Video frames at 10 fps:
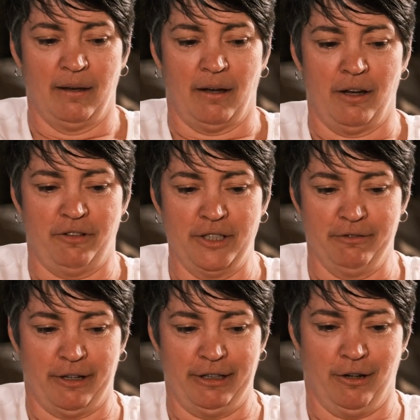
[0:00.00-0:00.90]
I find it
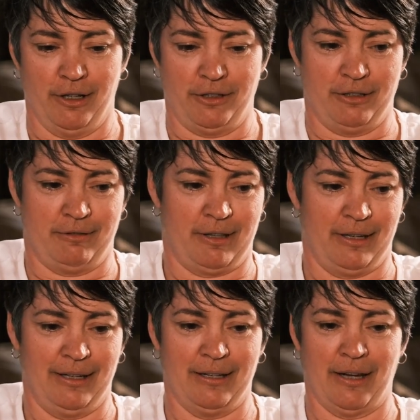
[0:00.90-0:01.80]
very hard to
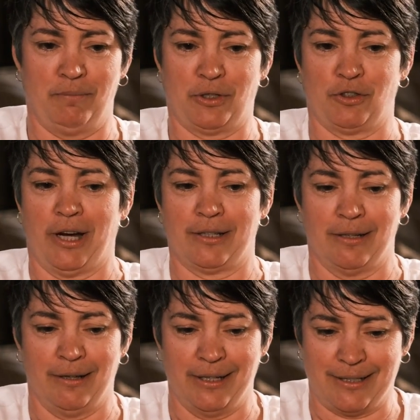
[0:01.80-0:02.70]
think in abstract. I
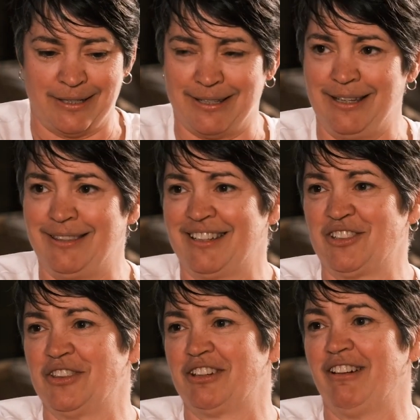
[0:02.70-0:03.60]
like to see things
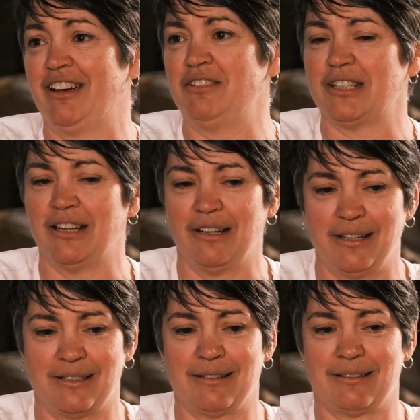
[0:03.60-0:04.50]
on the ground, and I
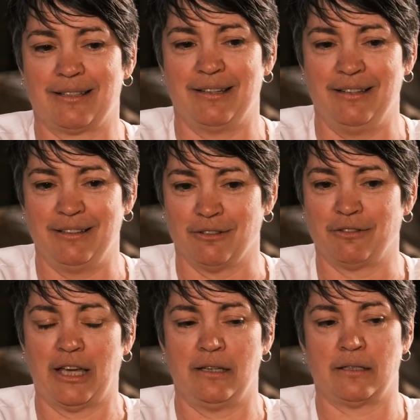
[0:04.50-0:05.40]
like to see sort of
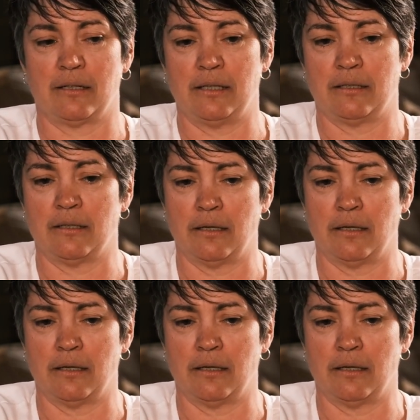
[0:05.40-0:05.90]
case studies and